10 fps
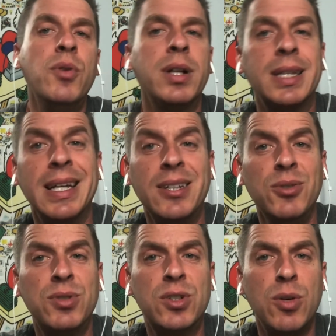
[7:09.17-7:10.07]
Thank you
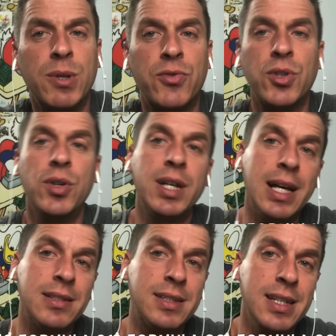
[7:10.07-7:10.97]
so much for tuning in. I'll
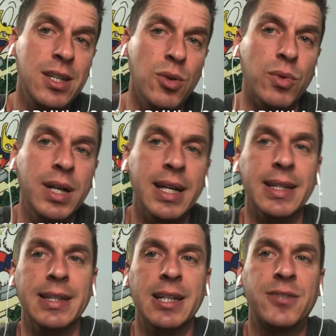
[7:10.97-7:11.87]
see you in the
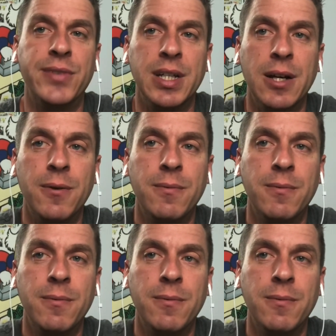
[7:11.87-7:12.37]
next video.